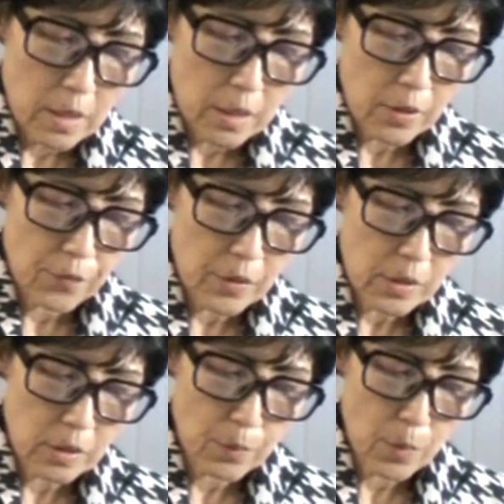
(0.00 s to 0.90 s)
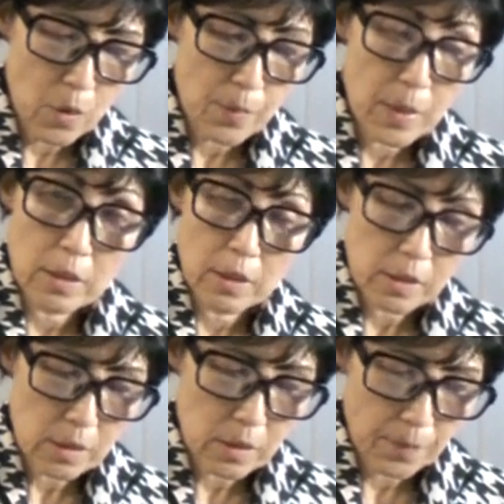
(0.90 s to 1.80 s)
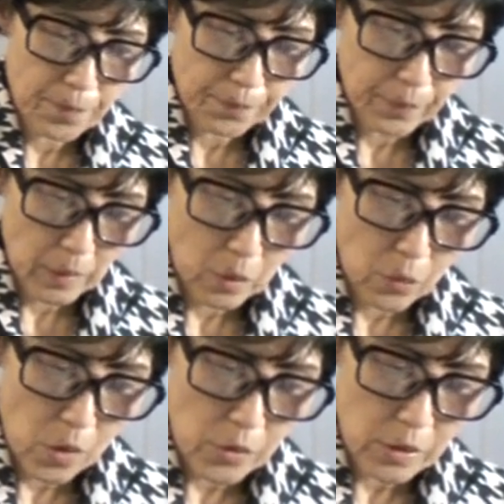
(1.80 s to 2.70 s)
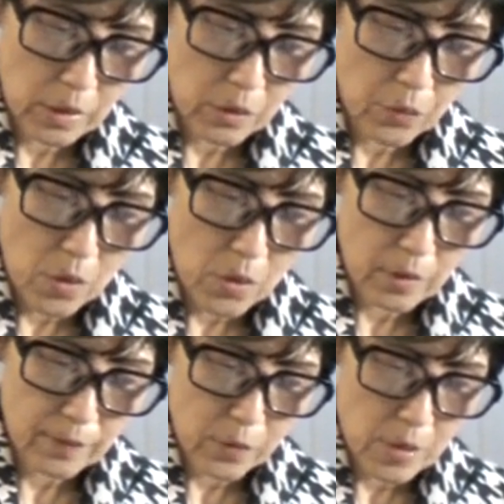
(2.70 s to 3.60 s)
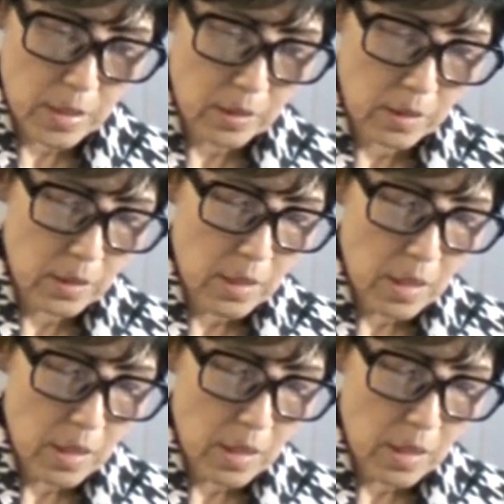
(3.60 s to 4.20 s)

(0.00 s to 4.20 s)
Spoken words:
He first bore Minos, watch and ward of Crete.